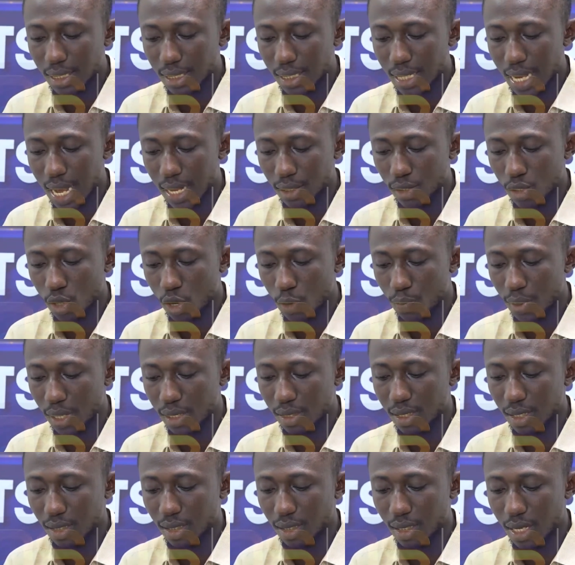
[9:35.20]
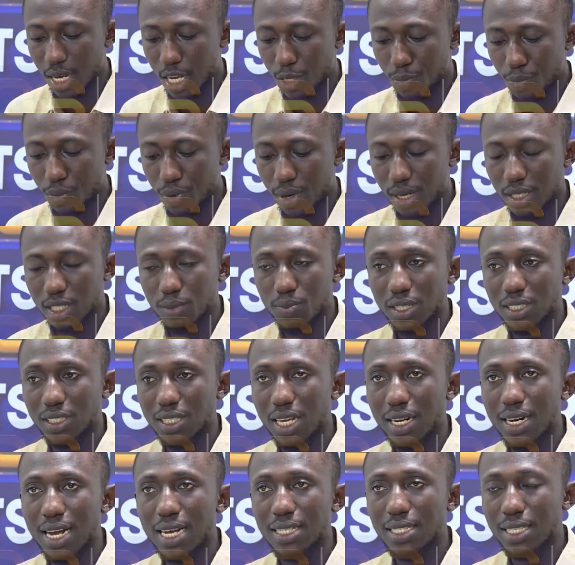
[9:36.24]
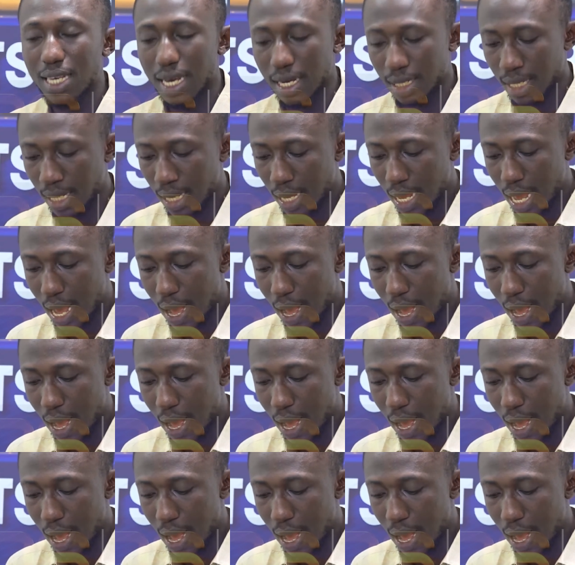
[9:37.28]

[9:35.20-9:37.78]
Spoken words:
City are top in 68 points, Manchester United